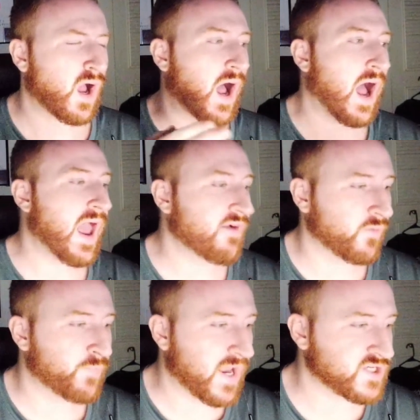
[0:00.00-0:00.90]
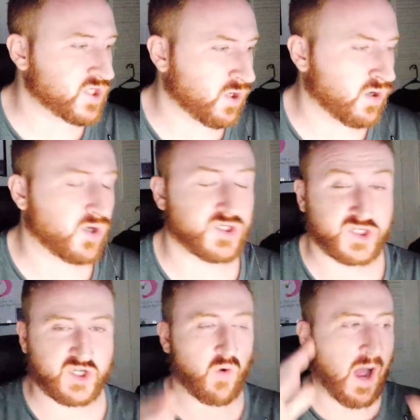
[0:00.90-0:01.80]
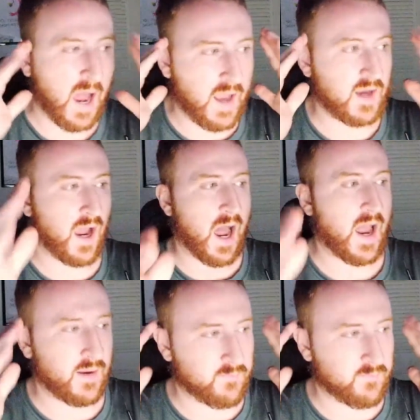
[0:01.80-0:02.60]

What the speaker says: I have a base urge, so I